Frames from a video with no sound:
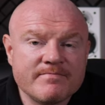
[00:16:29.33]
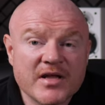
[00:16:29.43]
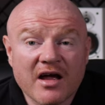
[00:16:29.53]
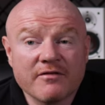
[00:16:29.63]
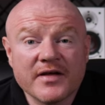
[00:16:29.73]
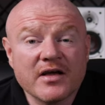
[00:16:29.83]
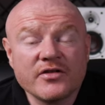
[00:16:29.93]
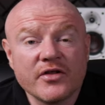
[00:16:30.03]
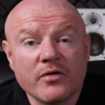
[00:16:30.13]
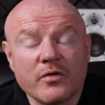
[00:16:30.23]
Yeah, I think
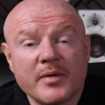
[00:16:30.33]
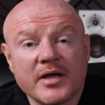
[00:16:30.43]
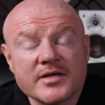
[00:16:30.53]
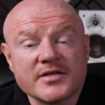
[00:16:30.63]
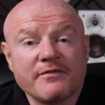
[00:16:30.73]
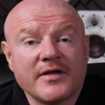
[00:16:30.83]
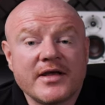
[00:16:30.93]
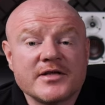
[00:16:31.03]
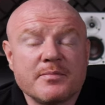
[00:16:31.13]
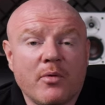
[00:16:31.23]
I do, because I
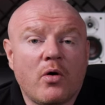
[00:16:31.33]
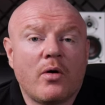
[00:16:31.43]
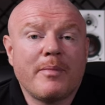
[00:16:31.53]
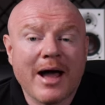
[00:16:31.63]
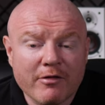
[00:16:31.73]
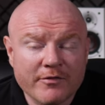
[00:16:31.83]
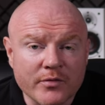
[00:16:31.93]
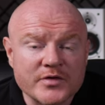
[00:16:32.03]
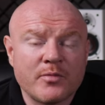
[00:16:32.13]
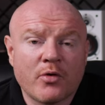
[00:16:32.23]
think it's more
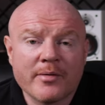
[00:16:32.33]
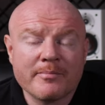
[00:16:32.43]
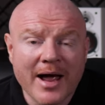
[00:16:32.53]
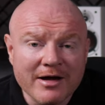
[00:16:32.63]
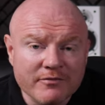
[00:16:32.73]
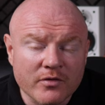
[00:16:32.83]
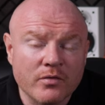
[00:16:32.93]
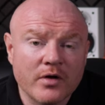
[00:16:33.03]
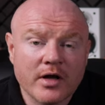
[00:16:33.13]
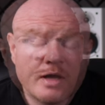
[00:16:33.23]
powerful, it's more impactful.